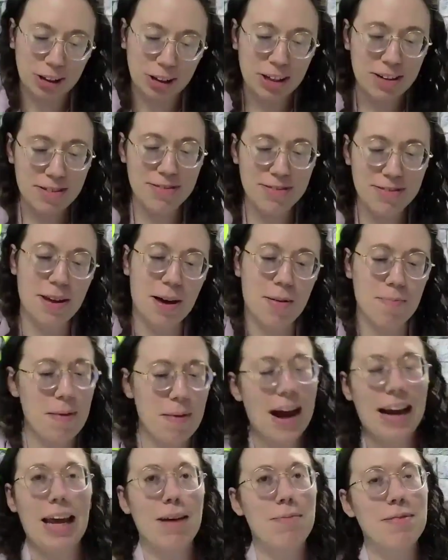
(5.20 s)
crawlers!
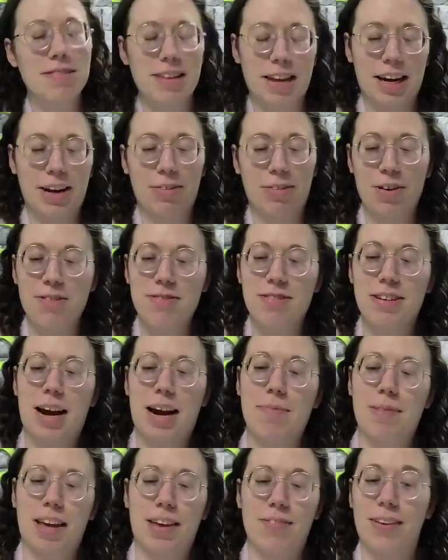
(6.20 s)
My name is Lainey Rose,
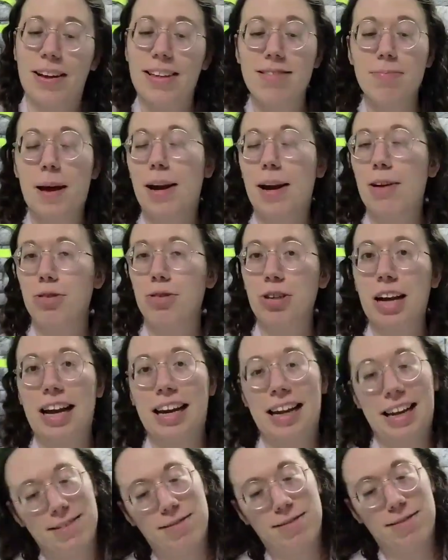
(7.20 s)
and I'm the events manager
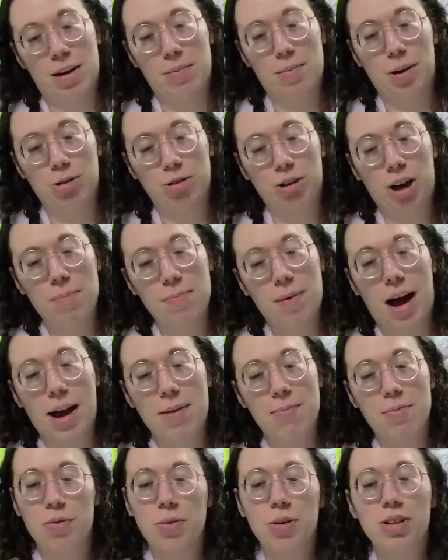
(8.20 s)
at City Bookshop.
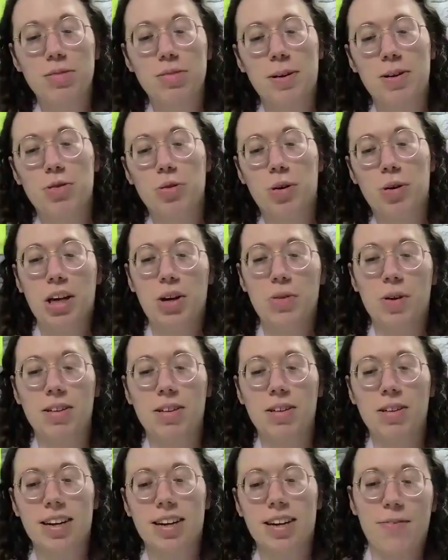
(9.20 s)
I'm thrilled to be joining you
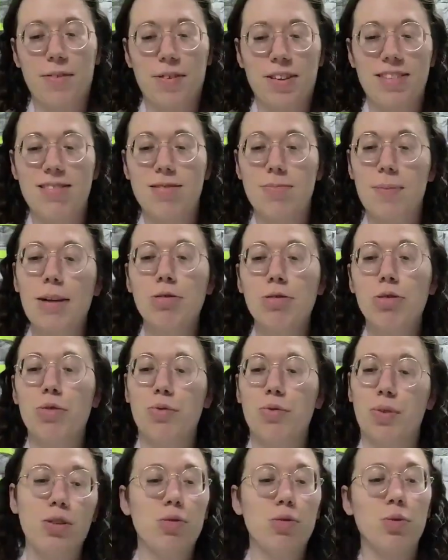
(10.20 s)
all today for this
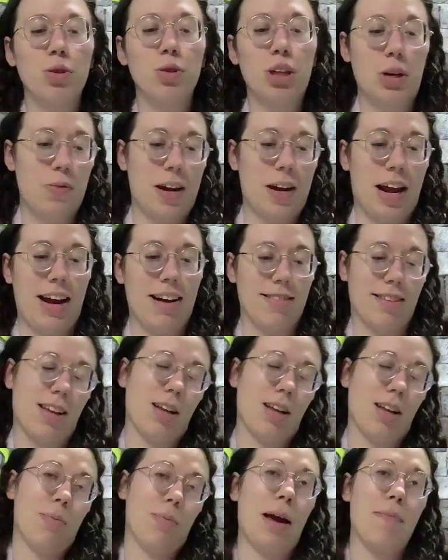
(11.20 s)
special virtual Q&A to
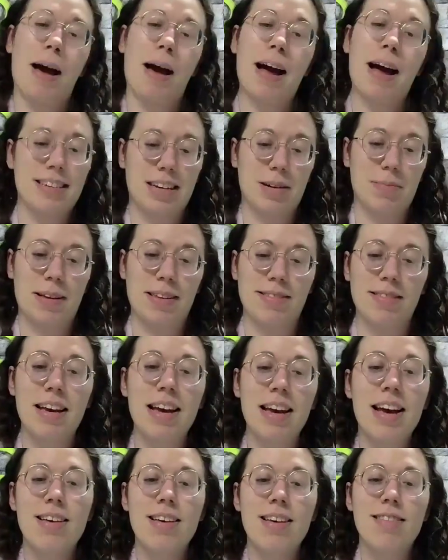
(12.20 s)
celebrate Matt
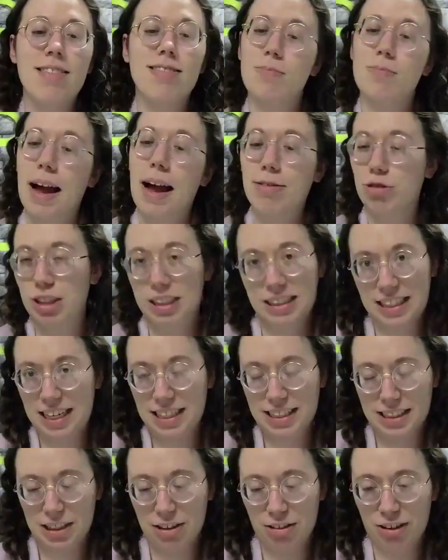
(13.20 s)
Dinniman's smash
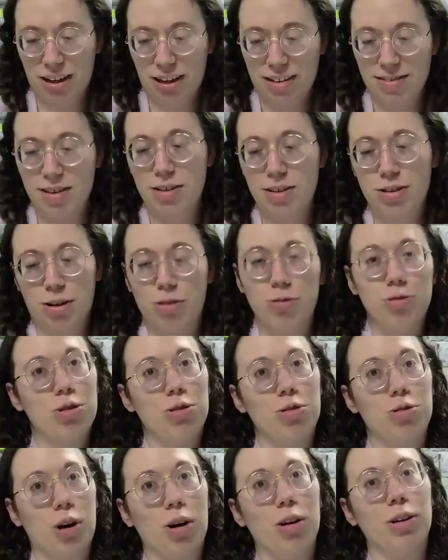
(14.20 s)
success series,
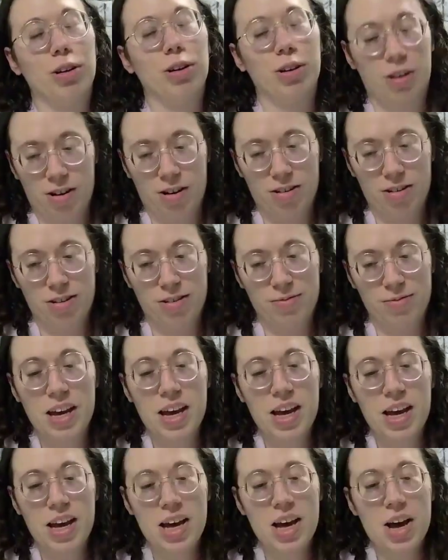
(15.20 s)
Dungeon Crawler Carl.
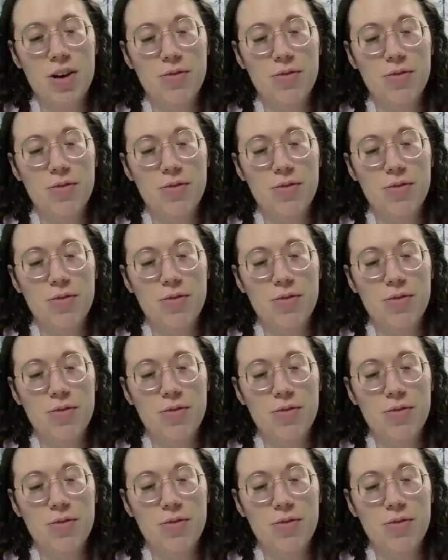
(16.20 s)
